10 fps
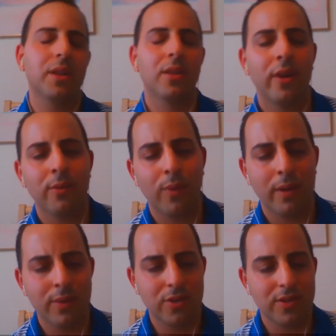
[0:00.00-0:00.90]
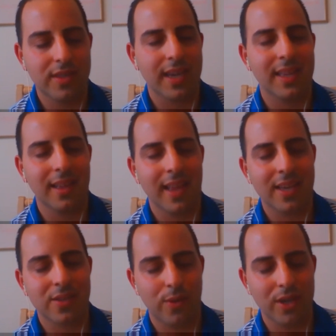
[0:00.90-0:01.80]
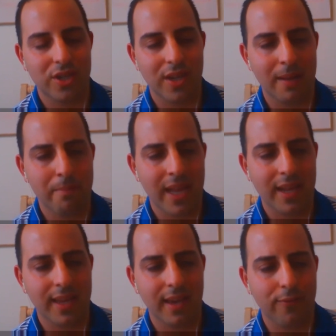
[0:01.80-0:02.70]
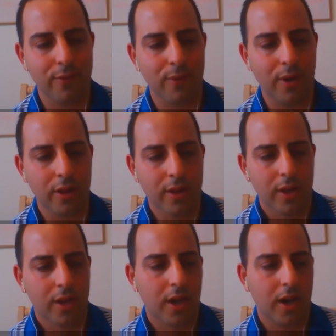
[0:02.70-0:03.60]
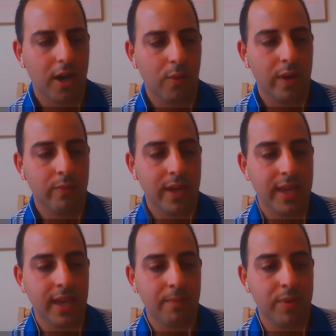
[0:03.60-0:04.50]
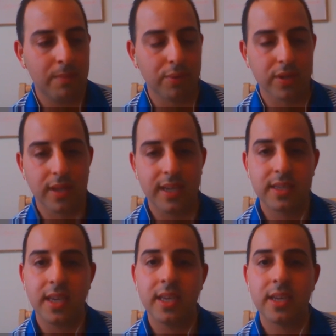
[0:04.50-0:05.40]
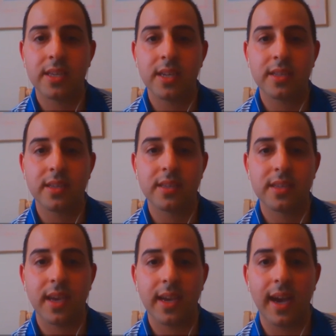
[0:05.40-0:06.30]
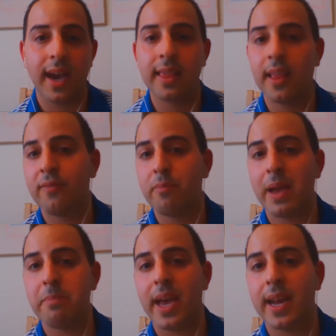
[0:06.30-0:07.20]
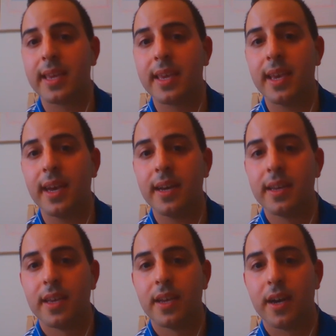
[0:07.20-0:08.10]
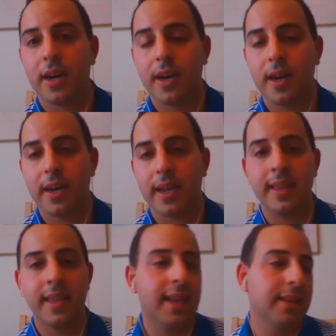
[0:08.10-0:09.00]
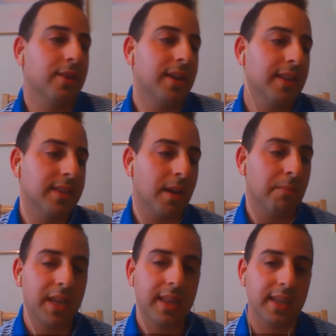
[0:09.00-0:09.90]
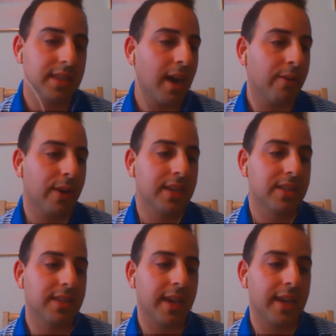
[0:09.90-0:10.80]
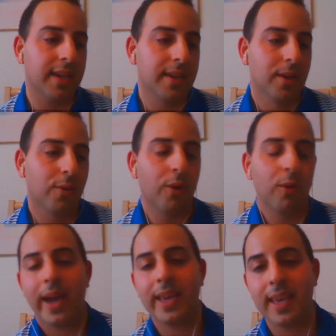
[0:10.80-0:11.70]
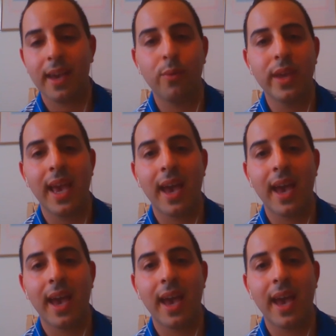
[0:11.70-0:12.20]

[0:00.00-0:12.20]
But Lauren, what would you say in the last question on Medicare for all? Uh, when we hear people's like senior citizens say, "I love my Medicare," uh, and then you got somebody that's our age say, "Well, why can't we